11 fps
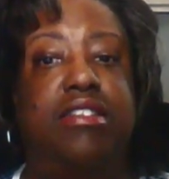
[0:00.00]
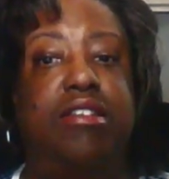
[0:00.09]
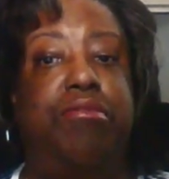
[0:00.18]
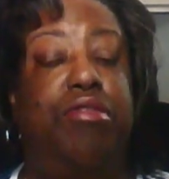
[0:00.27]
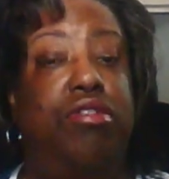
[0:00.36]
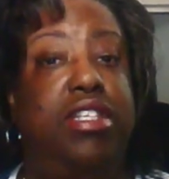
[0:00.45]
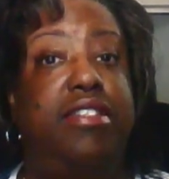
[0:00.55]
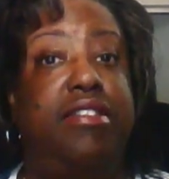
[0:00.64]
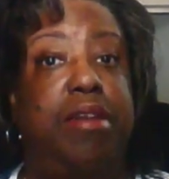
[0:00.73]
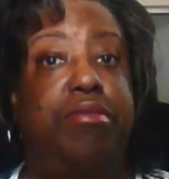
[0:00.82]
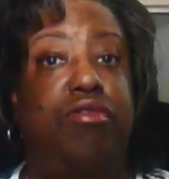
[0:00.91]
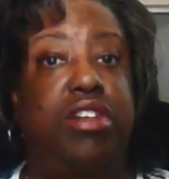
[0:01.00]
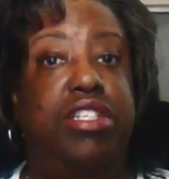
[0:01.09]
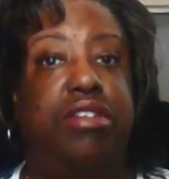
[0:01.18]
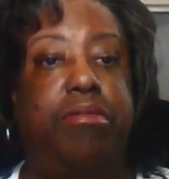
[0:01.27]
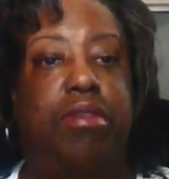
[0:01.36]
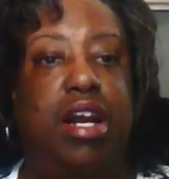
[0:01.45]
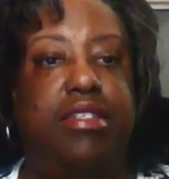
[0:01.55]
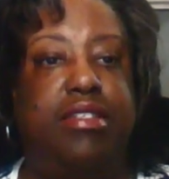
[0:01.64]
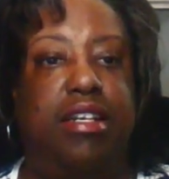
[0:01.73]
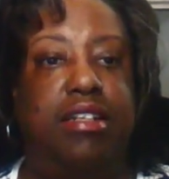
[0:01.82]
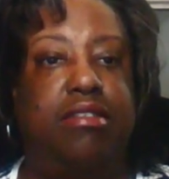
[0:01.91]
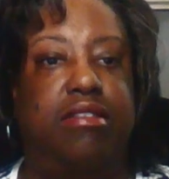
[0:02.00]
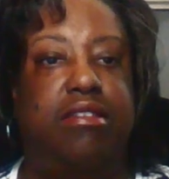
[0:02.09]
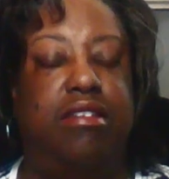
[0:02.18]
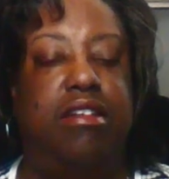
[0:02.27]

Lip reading: the employee separation process.